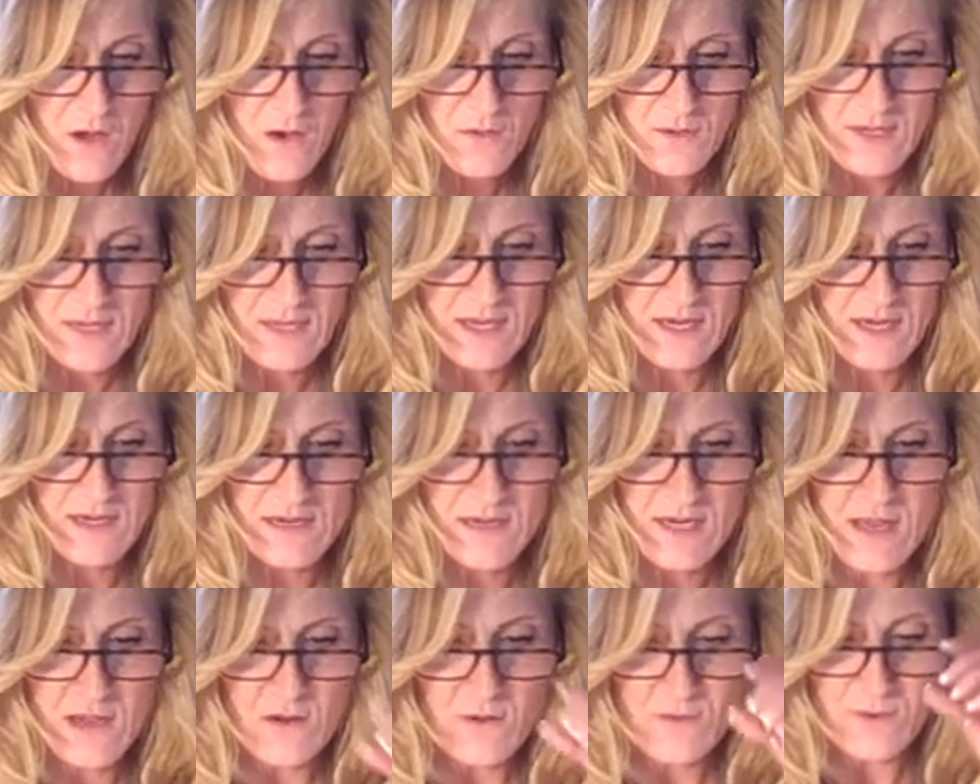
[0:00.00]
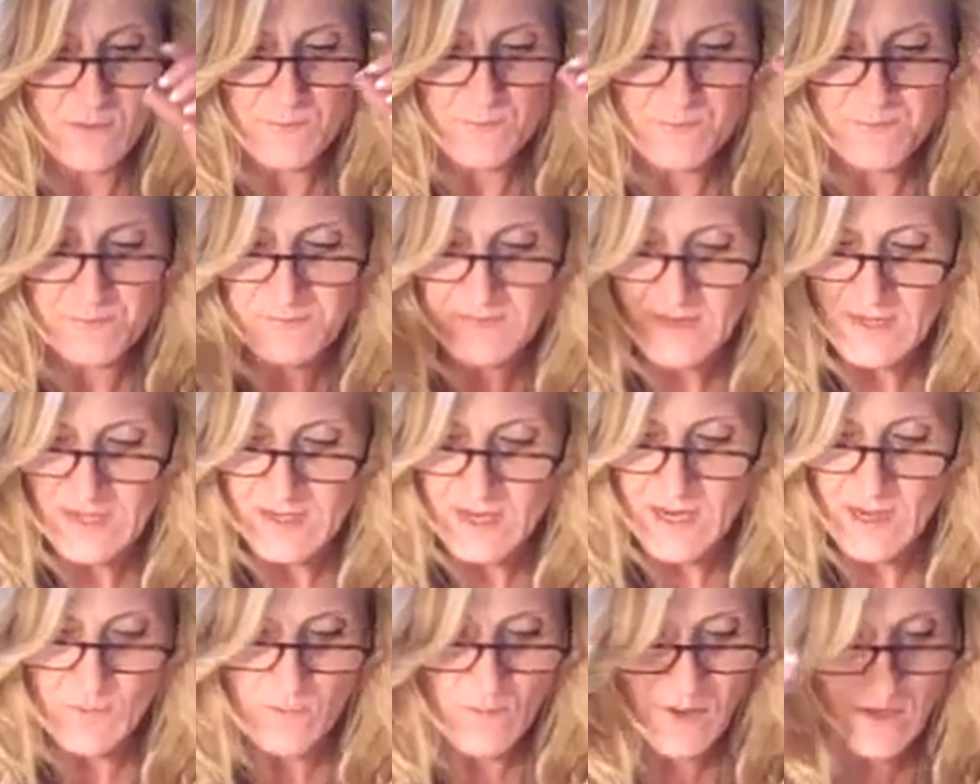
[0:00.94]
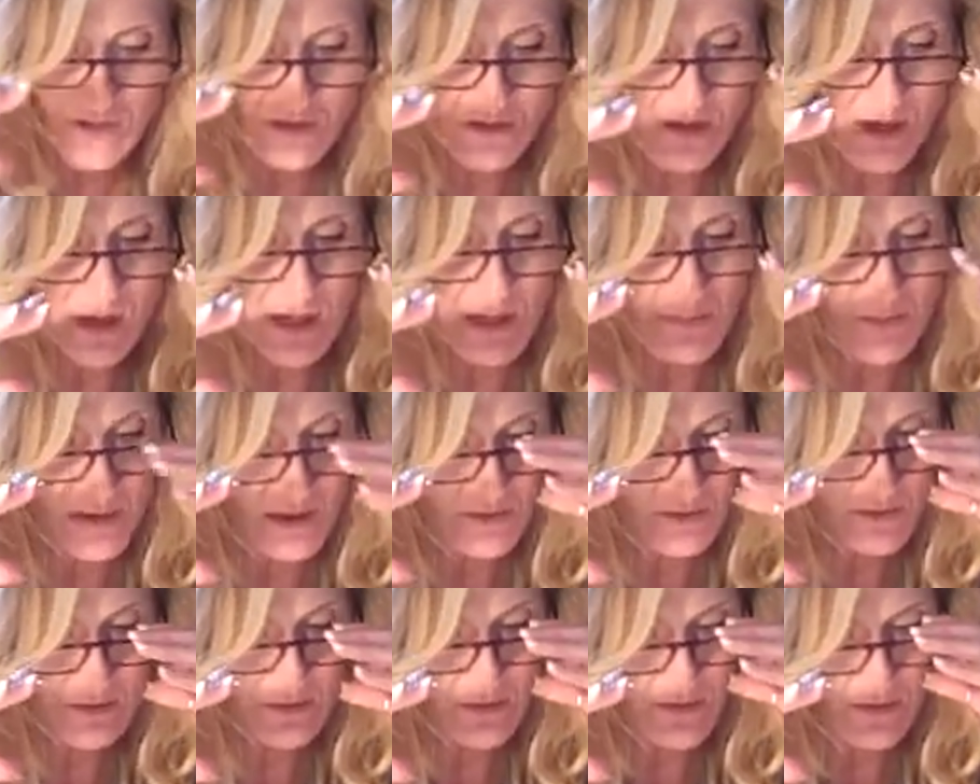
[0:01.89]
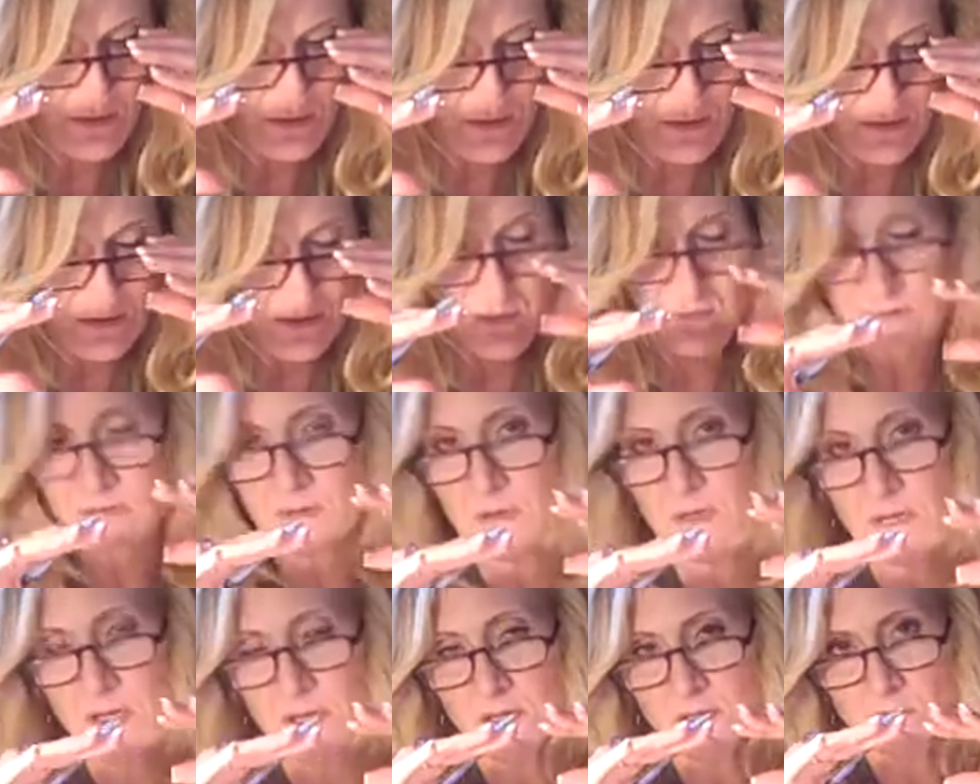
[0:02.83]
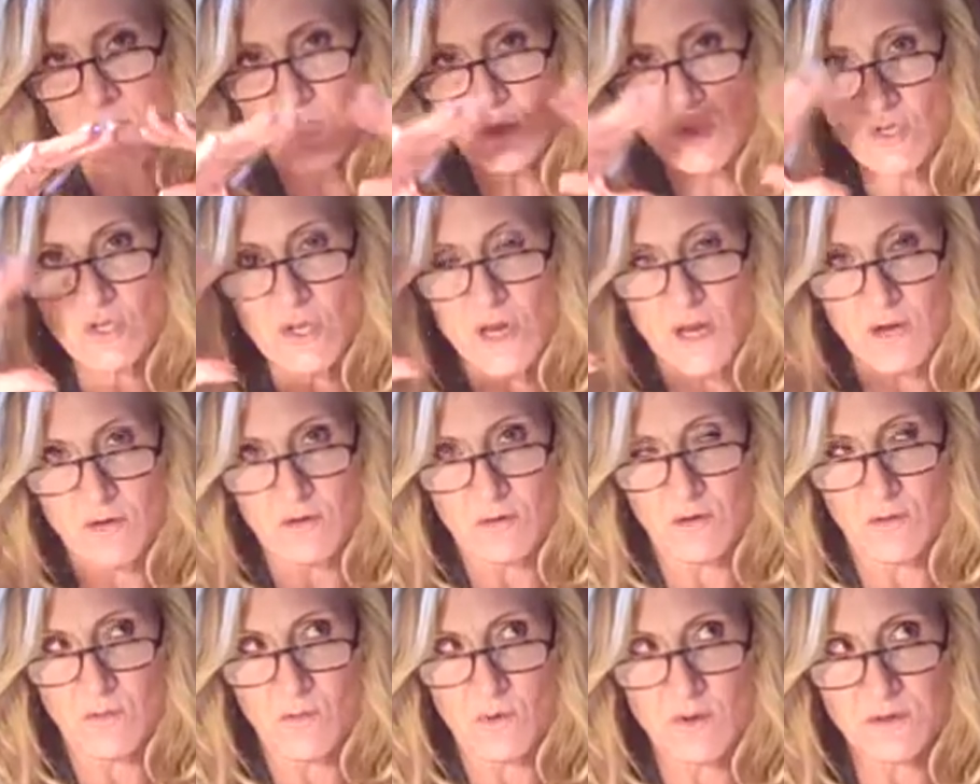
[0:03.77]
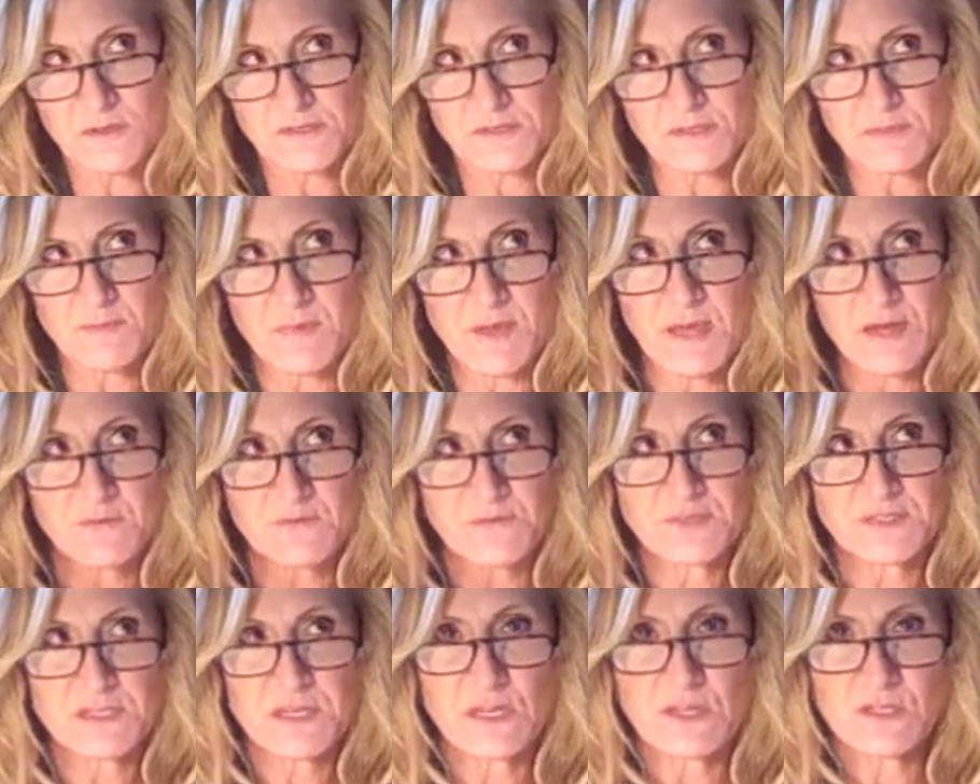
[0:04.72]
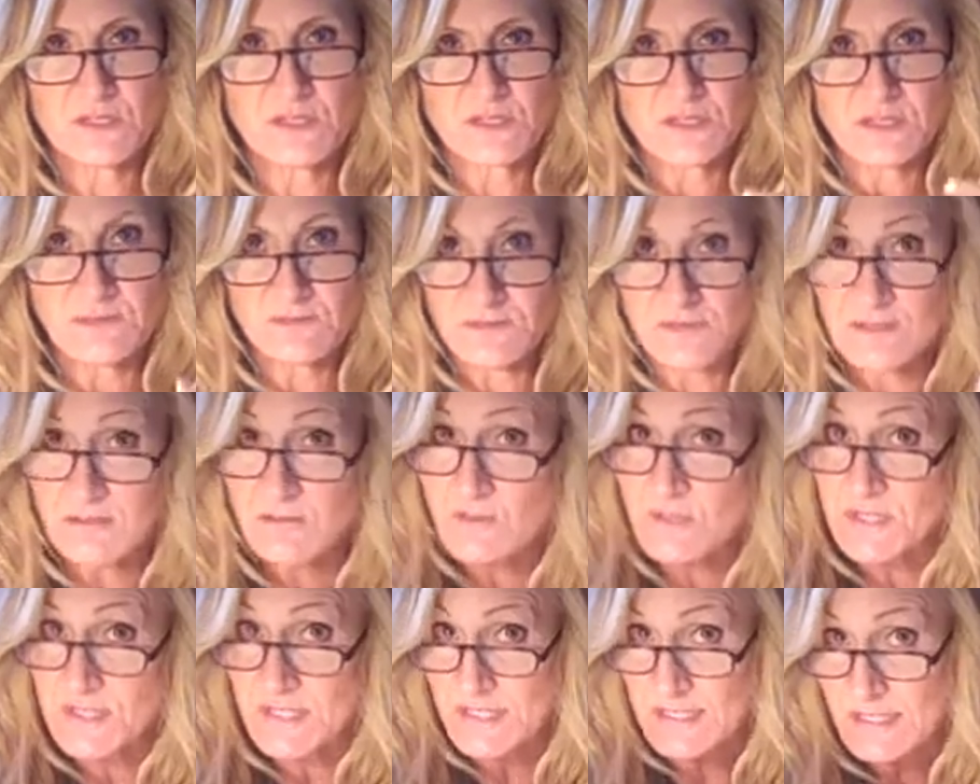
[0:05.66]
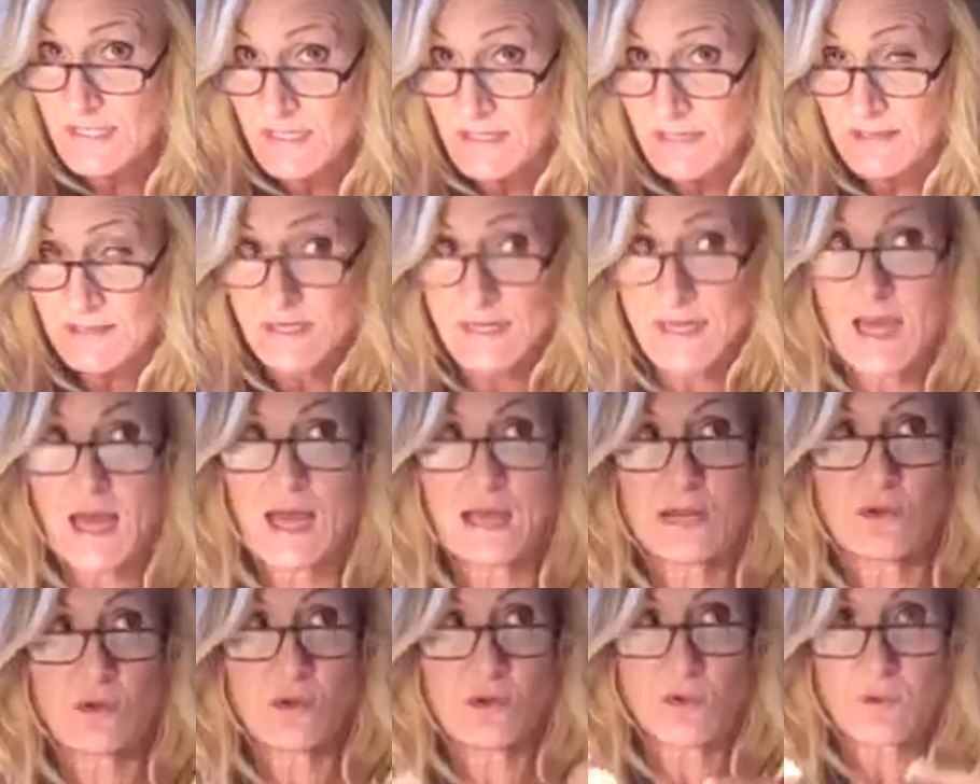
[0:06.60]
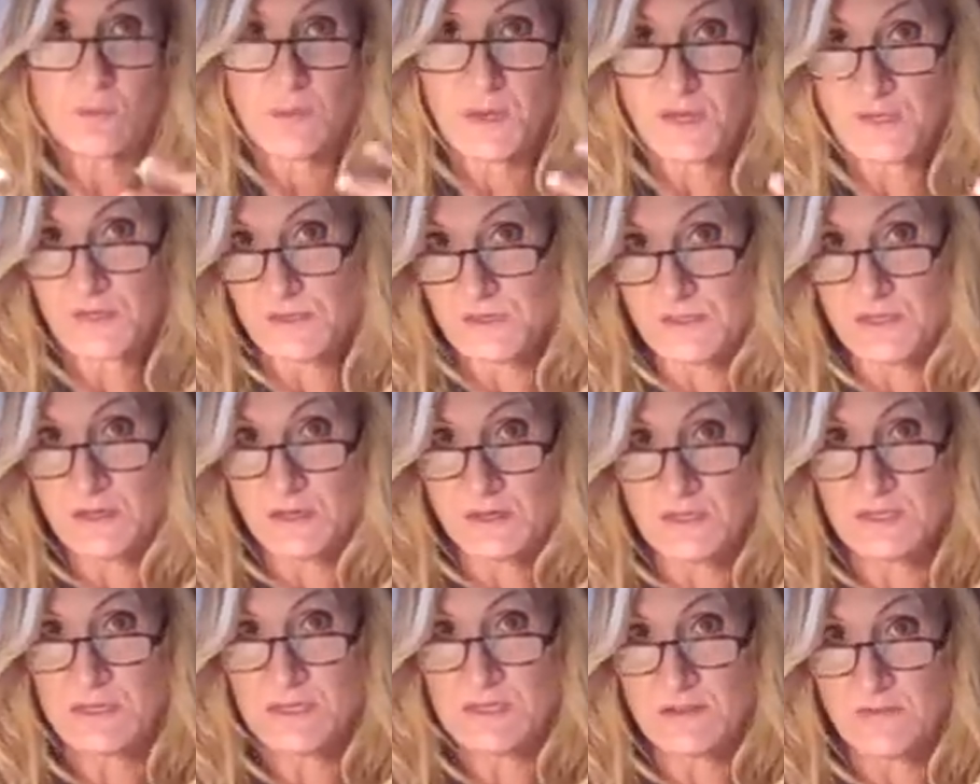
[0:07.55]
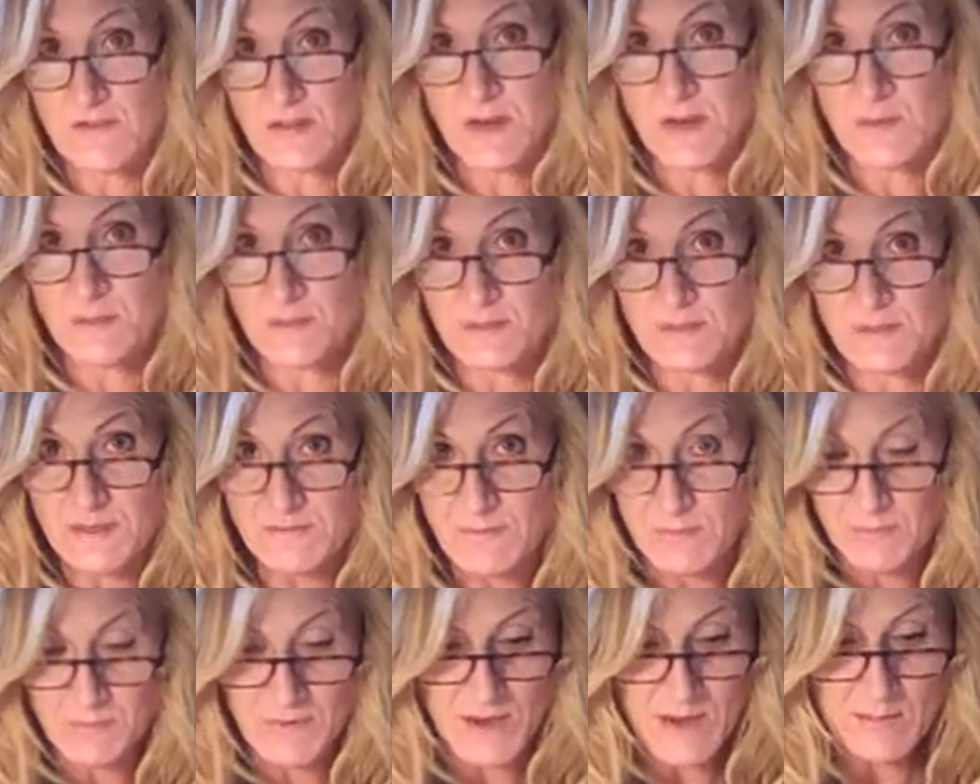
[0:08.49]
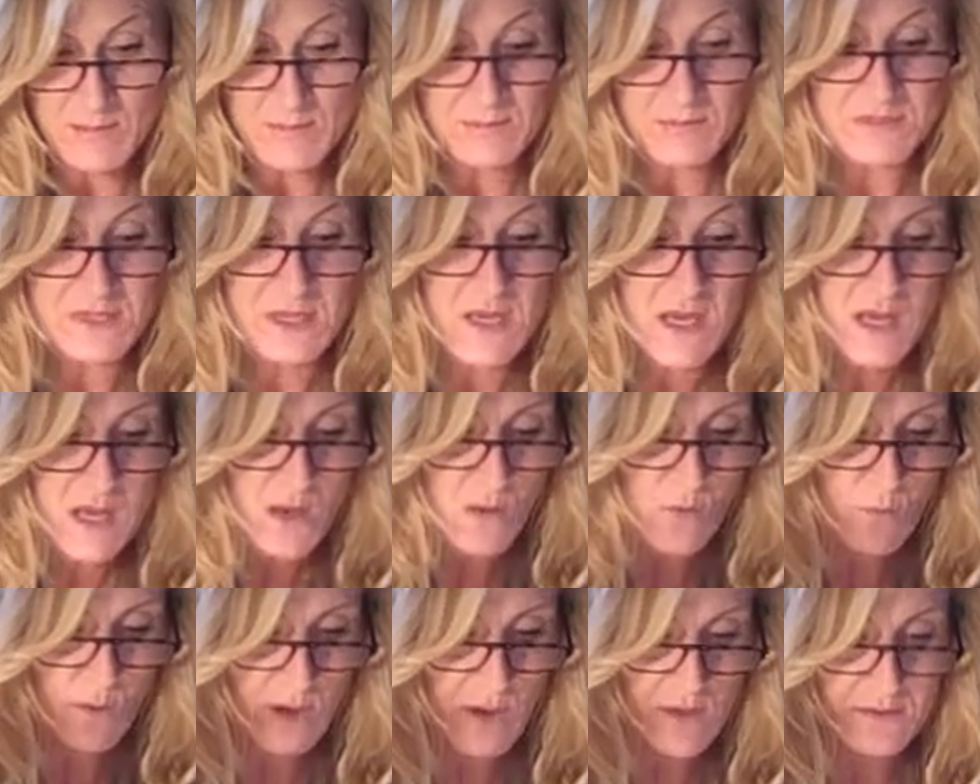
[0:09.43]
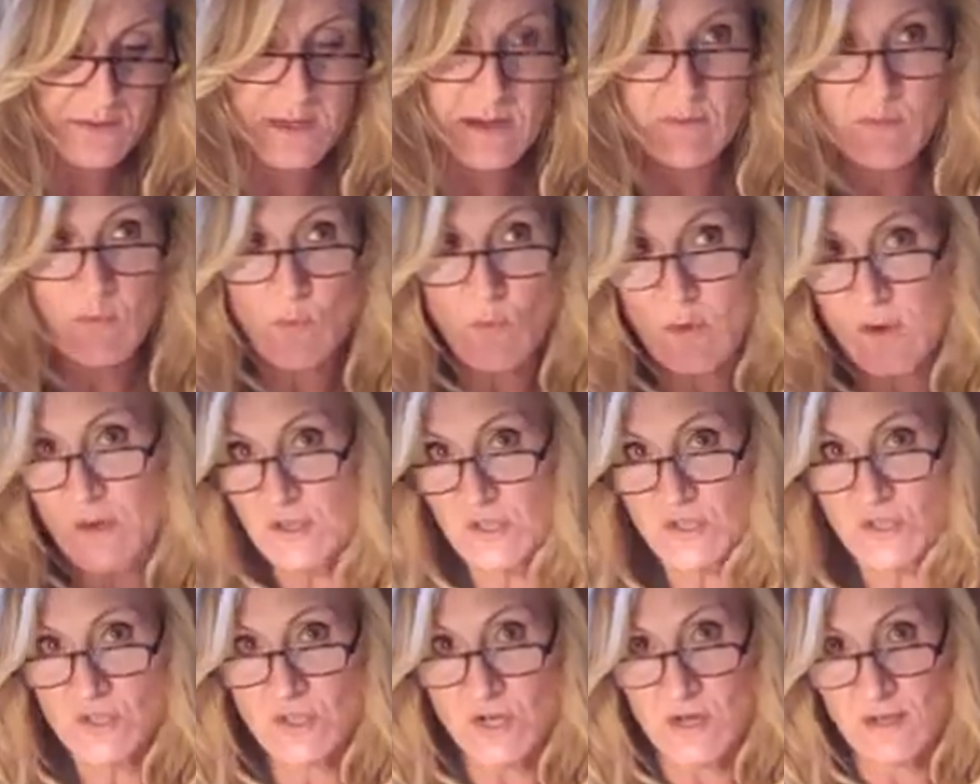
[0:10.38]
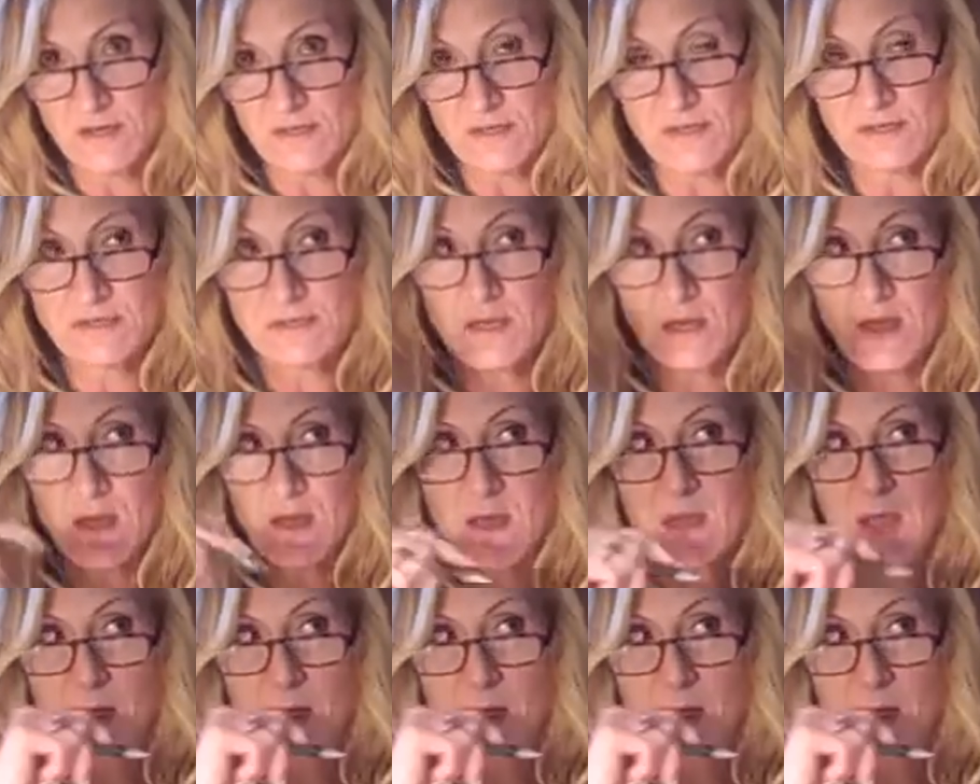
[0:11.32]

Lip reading: Okay, now I want to talk about, in general, what are some manifestations of liver disease? Like, how do you know your patient's starting to develop liver problems? Well, number one is jaundice.